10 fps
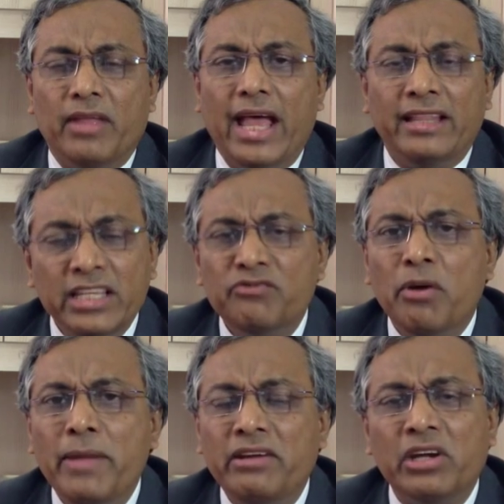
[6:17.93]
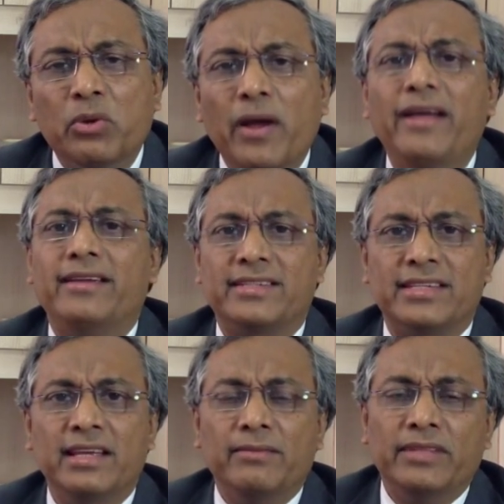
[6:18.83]
And this format requires
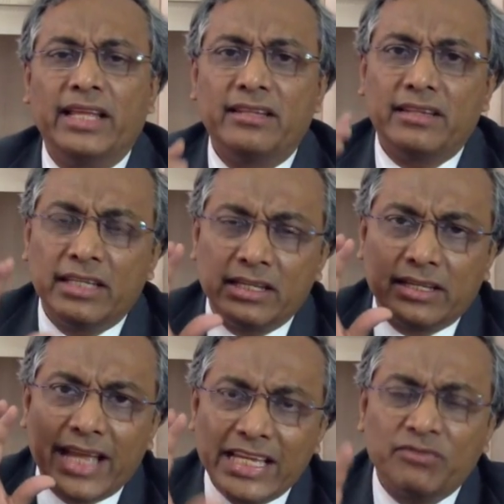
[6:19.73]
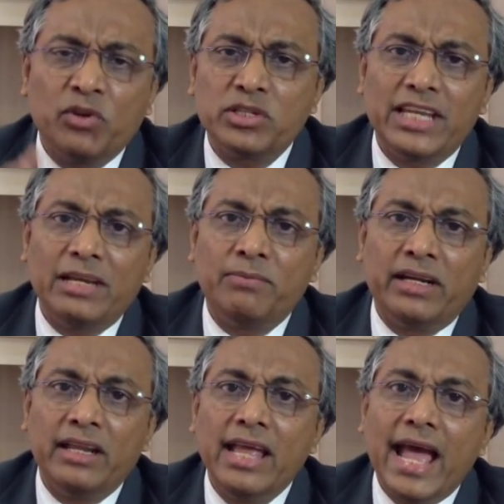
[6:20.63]
that the cash flow statement
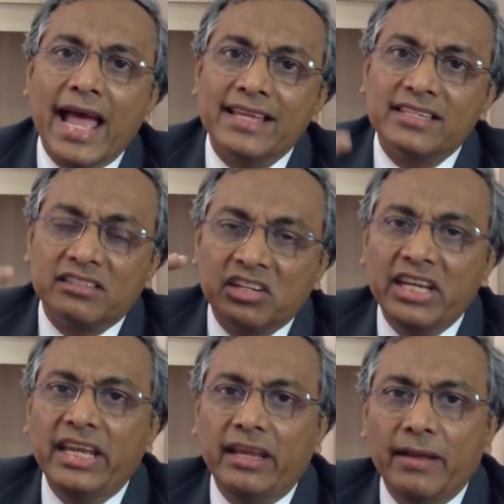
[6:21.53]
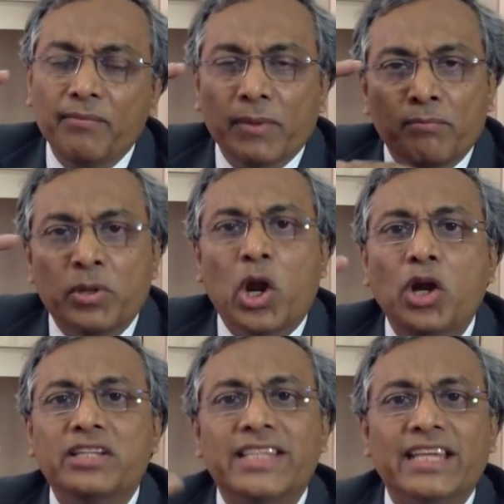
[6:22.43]
has three
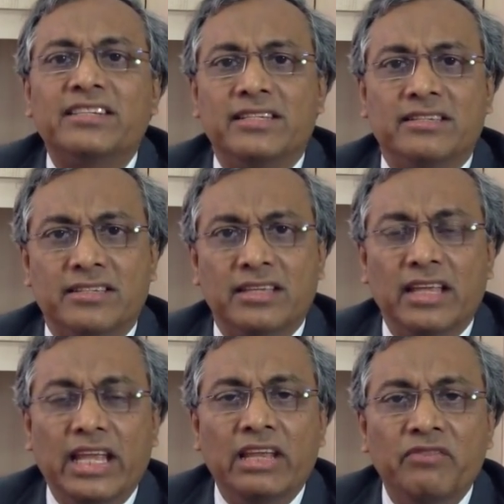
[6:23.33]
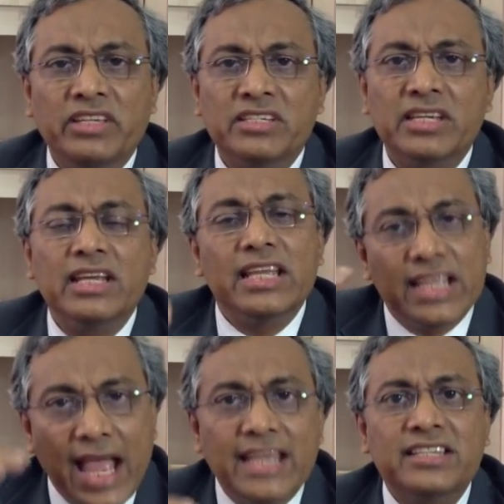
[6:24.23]
broad sections in which
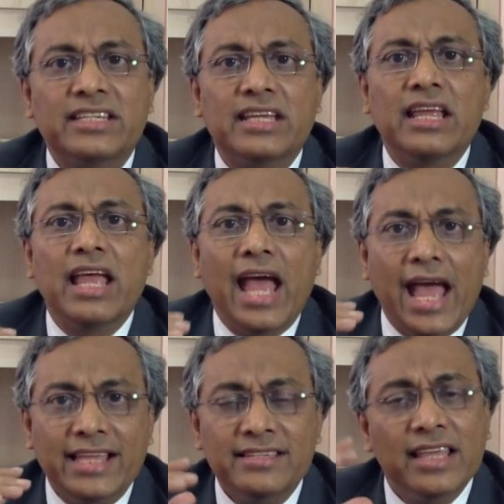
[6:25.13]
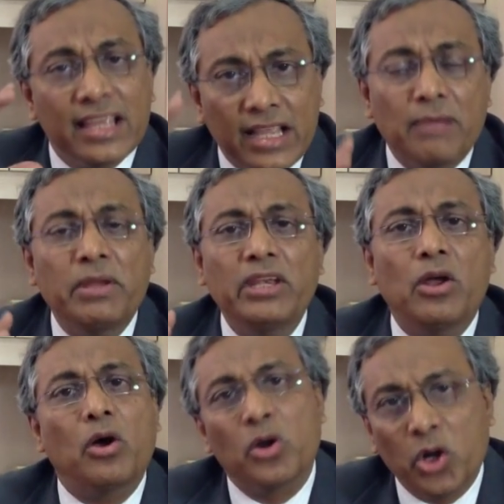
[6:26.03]
cash has come in
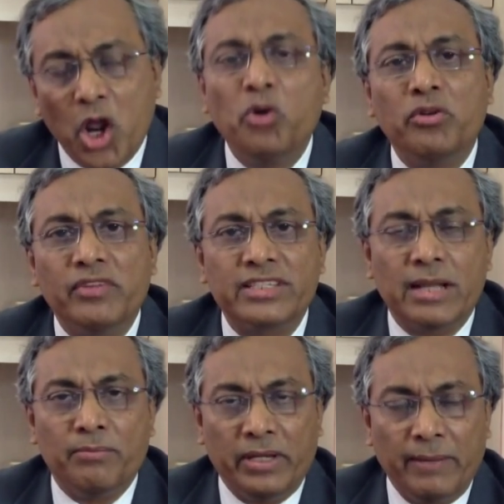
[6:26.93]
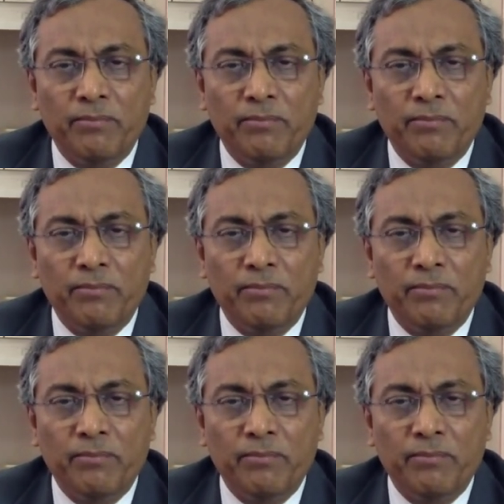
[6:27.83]
or gone out of this company.